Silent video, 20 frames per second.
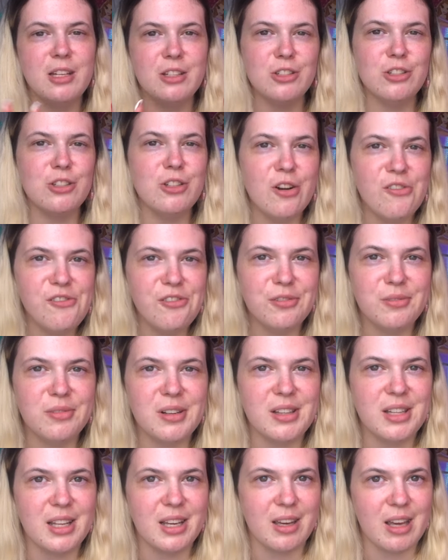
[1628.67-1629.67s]
stuff
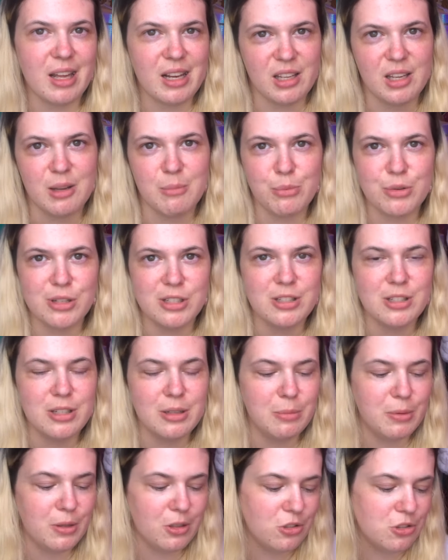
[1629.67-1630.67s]
and then getting it printed,
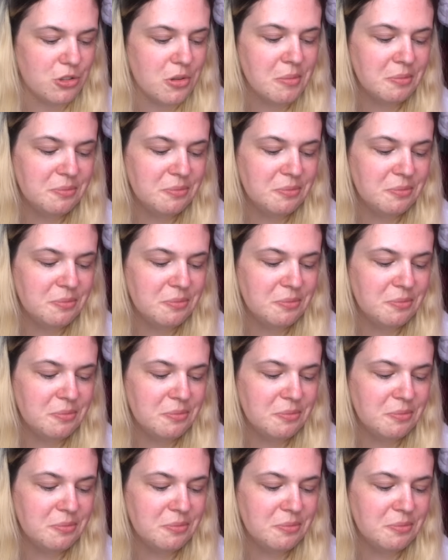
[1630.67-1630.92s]
because